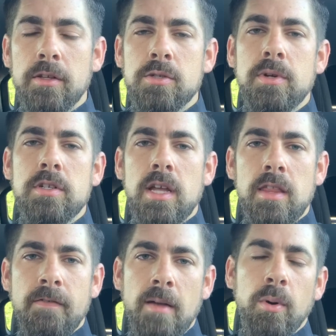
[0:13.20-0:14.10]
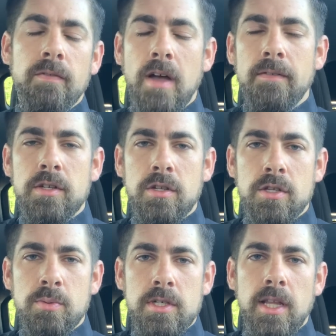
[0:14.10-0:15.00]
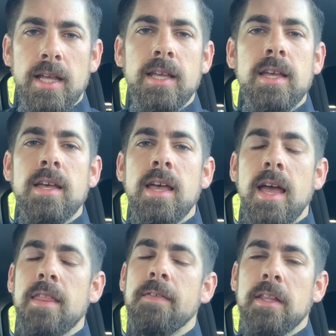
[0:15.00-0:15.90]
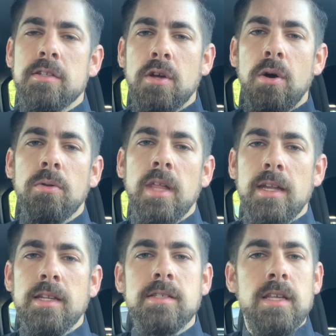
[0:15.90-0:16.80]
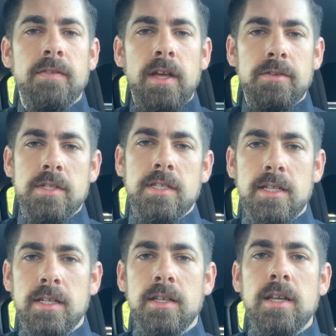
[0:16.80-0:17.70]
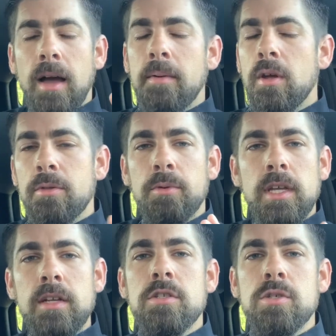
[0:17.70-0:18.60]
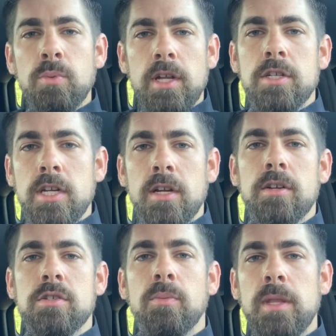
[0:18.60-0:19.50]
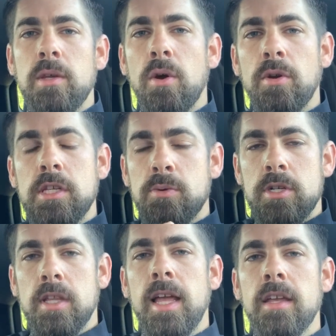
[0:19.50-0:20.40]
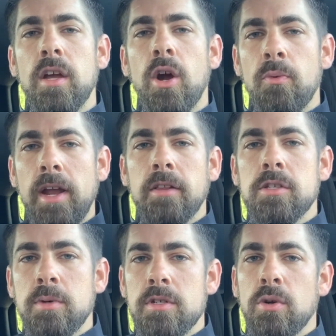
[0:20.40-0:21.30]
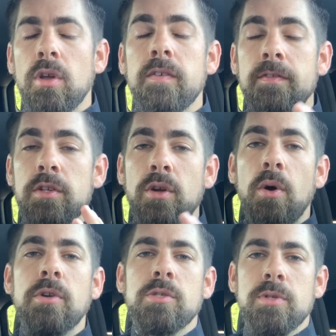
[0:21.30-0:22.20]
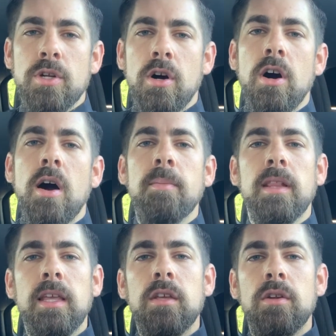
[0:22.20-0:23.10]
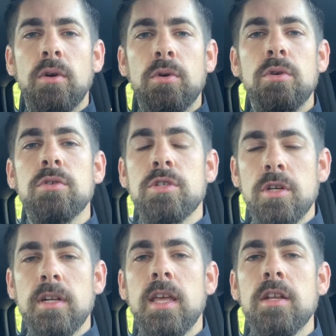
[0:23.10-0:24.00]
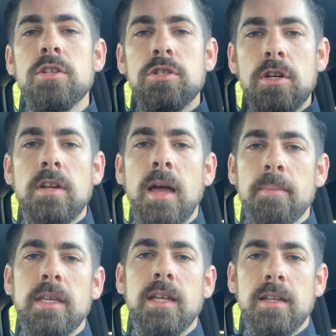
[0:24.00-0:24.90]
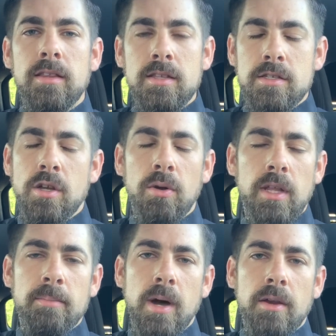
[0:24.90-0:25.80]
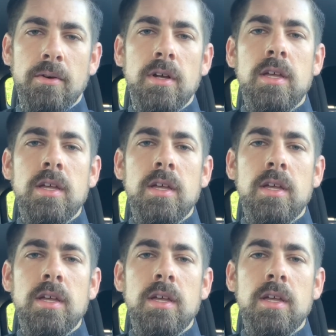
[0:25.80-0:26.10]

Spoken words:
Switch and the 5.5-inch on the Switch Lite, and the fact that it's OLED instead of LCD. I'm going to go through each Switch here, so whether you own a Switch Lite, a regular Switch, or even if you don't own a Switch at all, I'm going to let you know who should and should not be getting this OLED model.